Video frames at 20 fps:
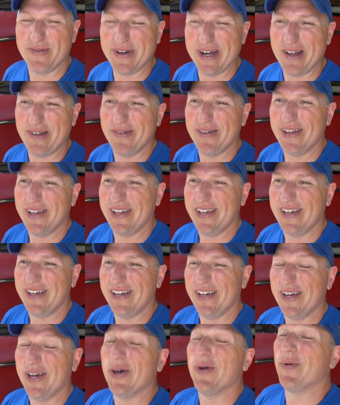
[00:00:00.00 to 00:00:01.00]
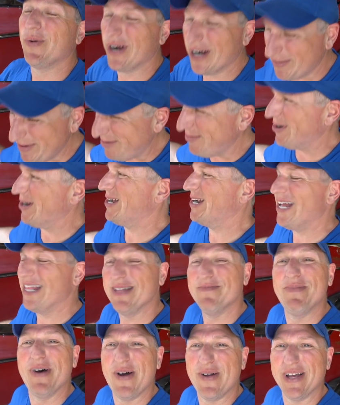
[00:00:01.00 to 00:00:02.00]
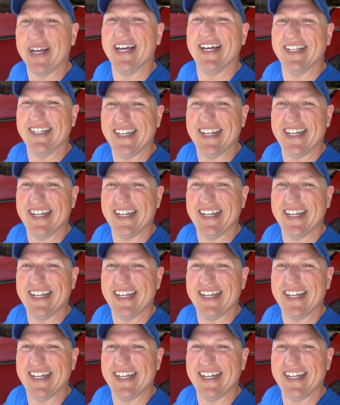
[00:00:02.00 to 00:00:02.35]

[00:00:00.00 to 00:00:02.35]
well, we're gonna be working on the boat again